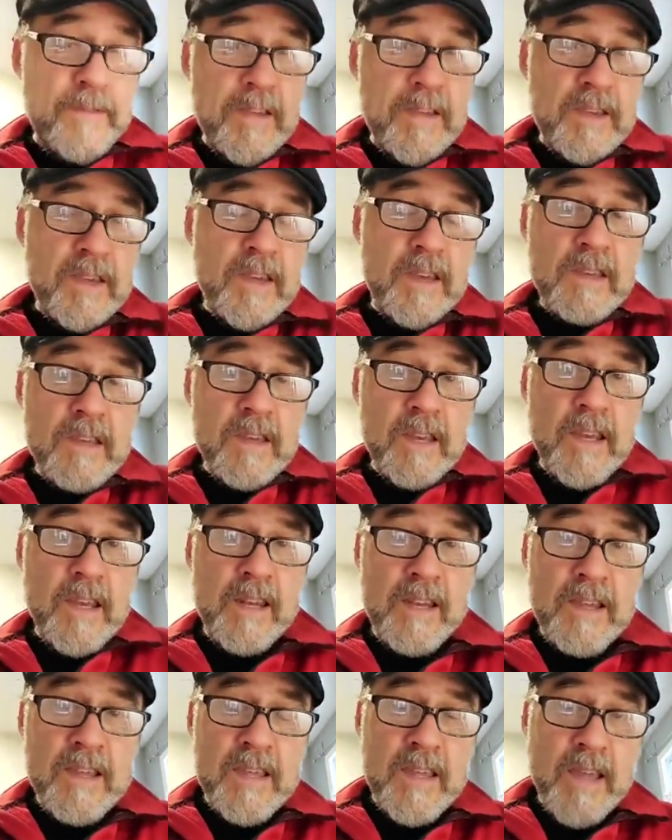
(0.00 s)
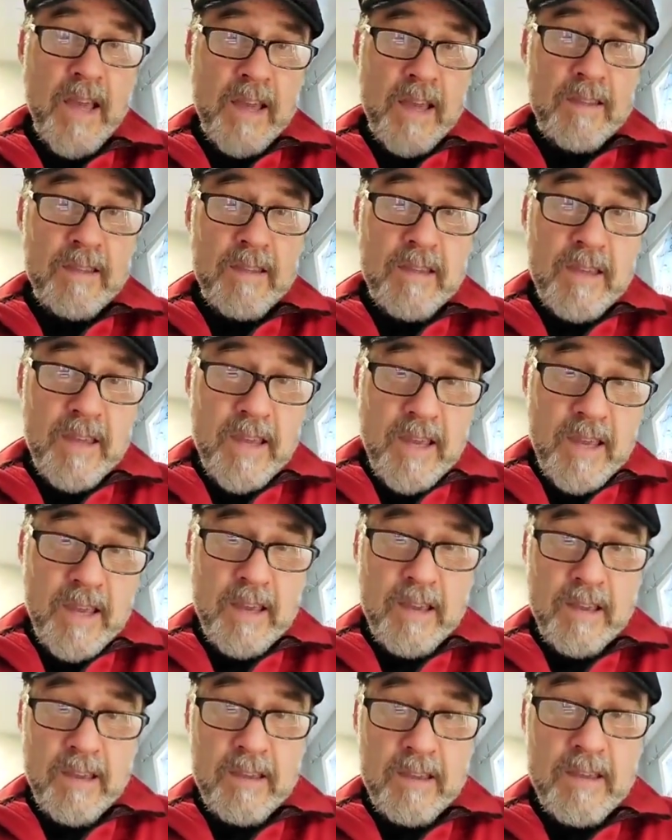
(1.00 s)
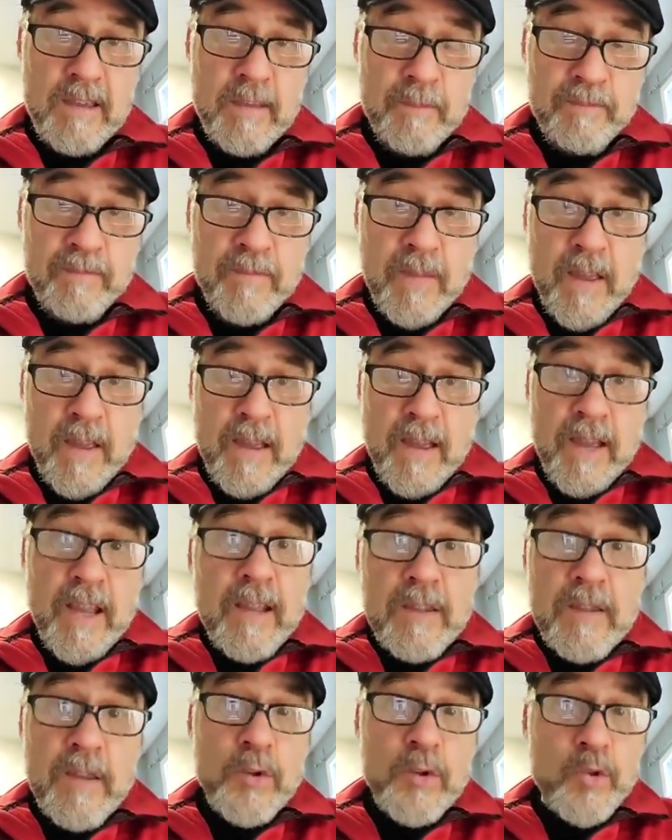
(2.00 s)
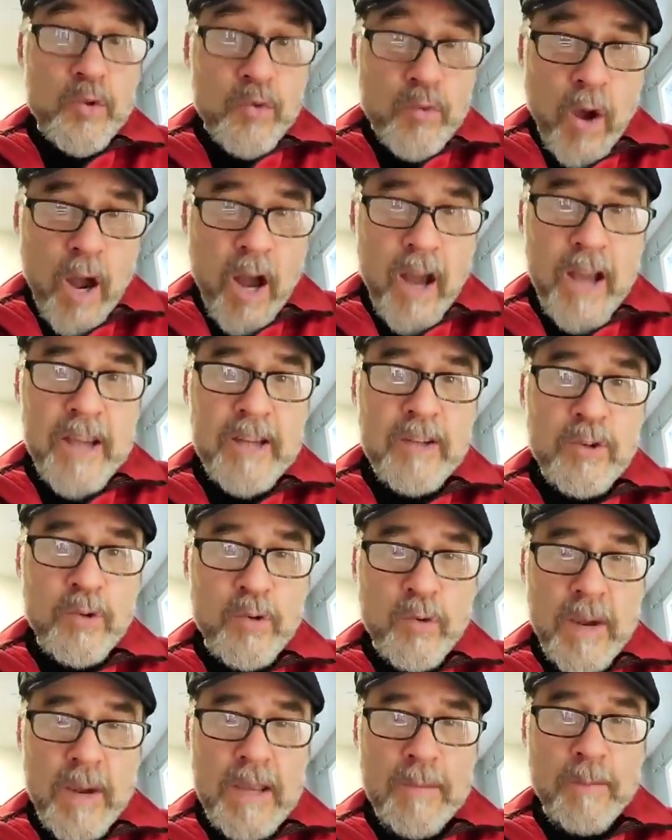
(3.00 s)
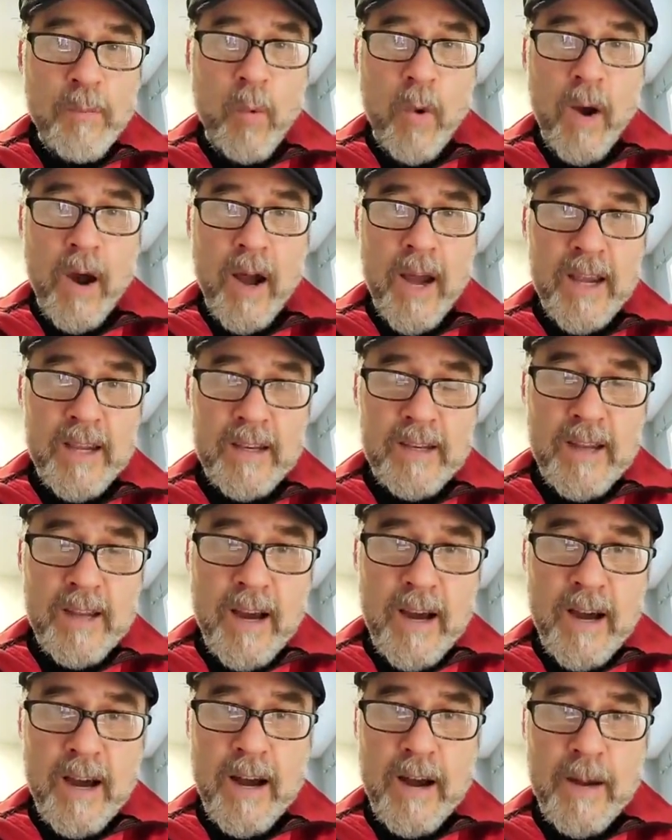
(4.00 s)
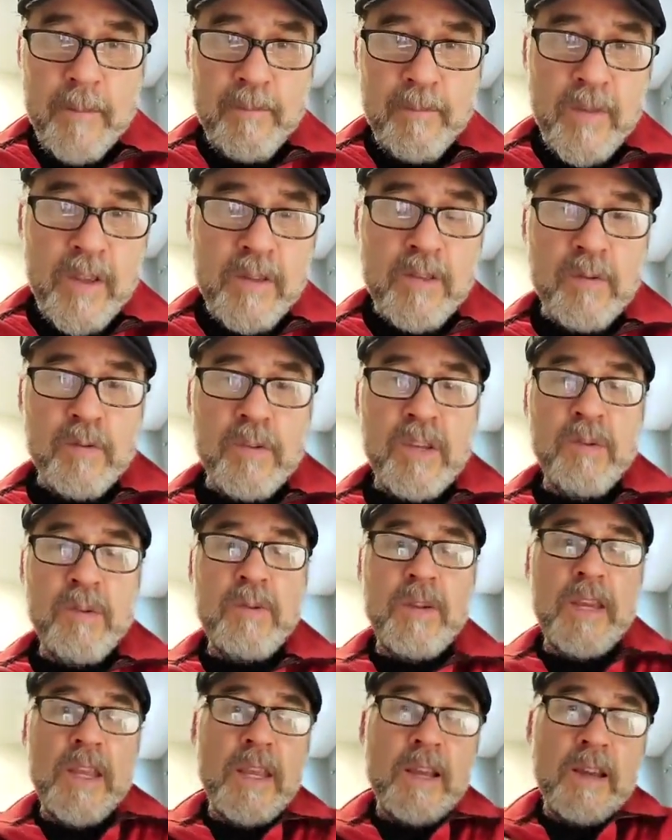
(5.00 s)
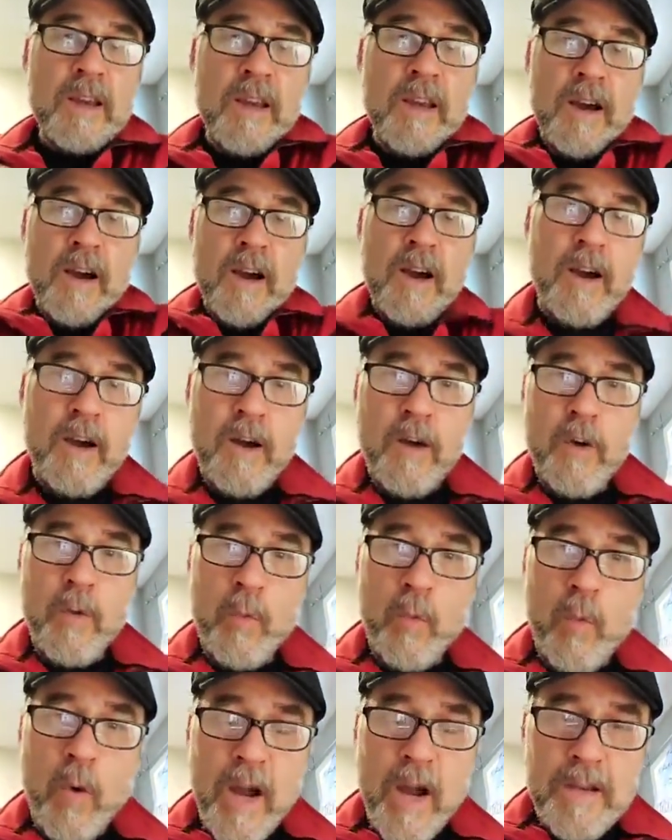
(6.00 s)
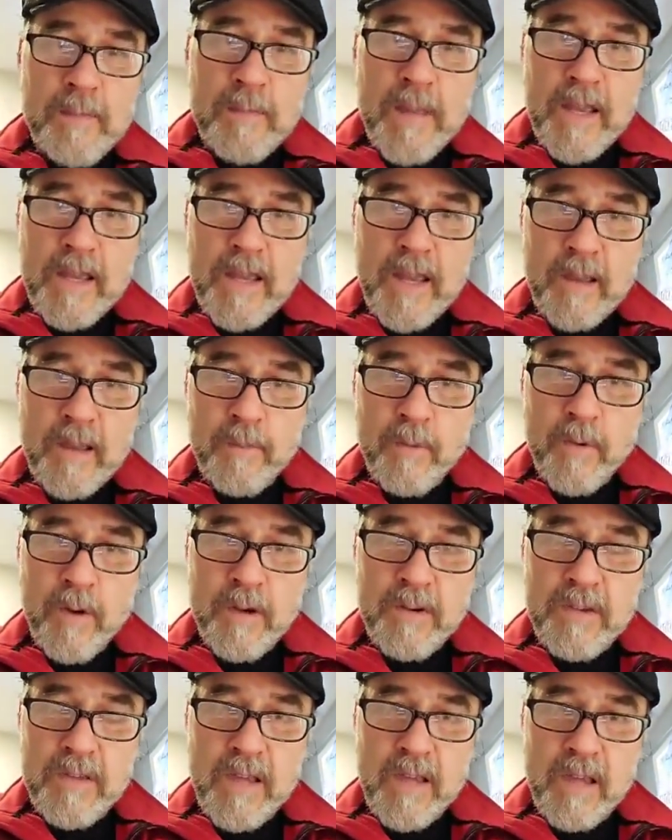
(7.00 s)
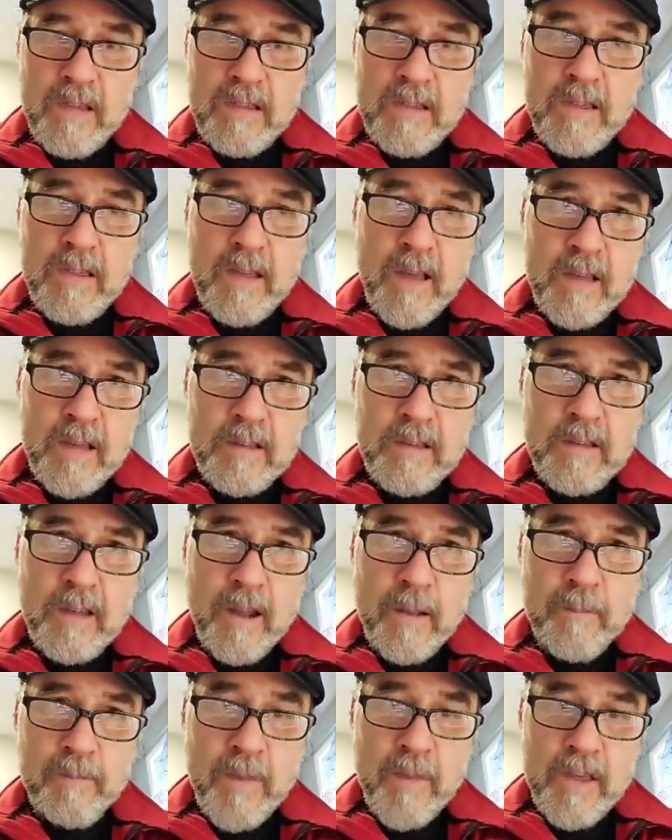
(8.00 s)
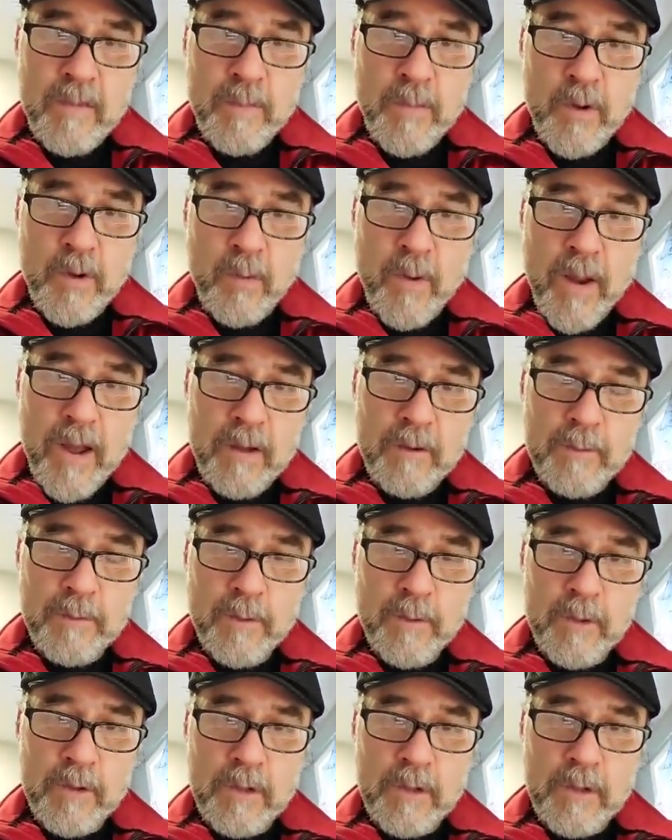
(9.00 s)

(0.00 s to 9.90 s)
this is, in a sense, is it's a dried grape wine. It's a unique winemaking process that has been around for